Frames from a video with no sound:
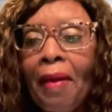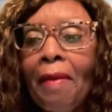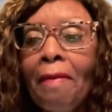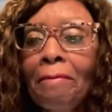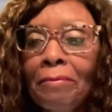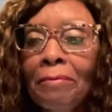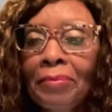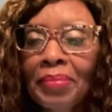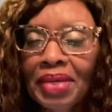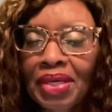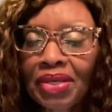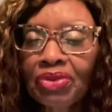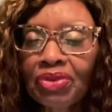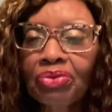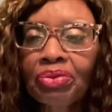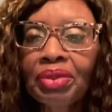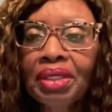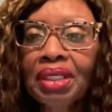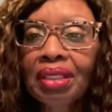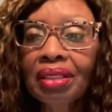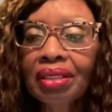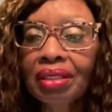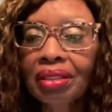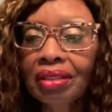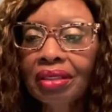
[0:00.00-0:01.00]
Misery
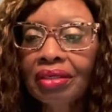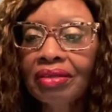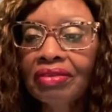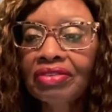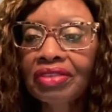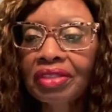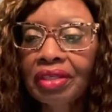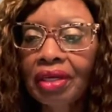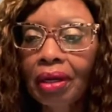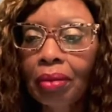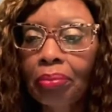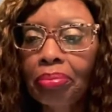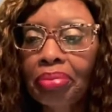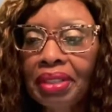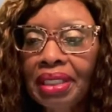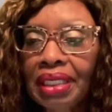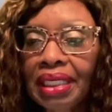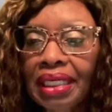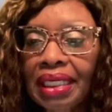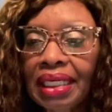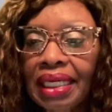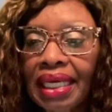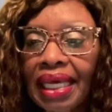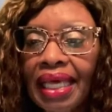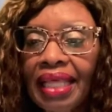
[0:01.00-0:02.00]
loves
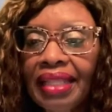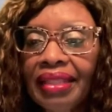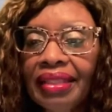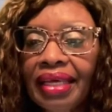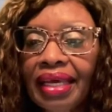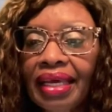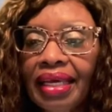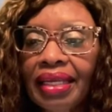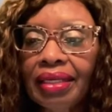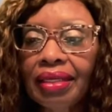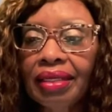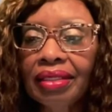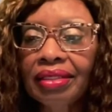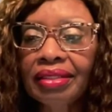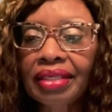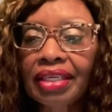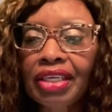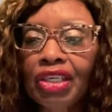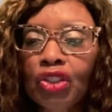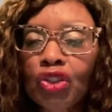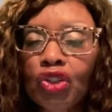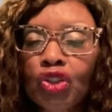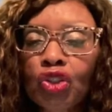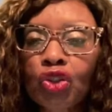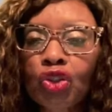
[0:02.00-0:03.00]
company. And that is
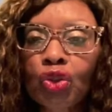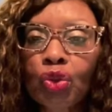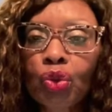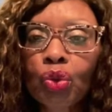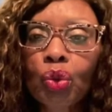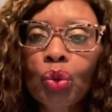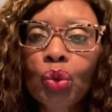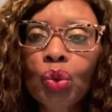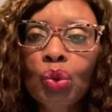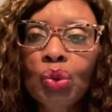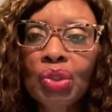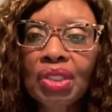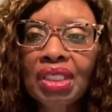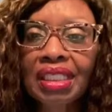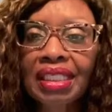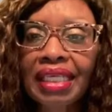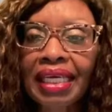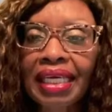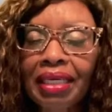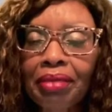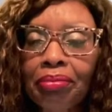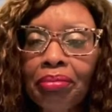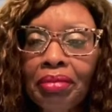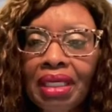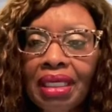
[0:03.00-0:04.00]
a true
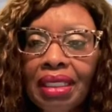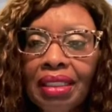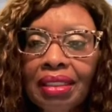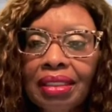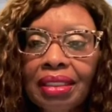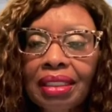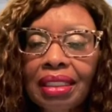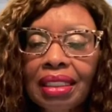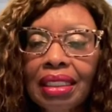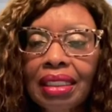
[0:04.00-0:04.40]
statement.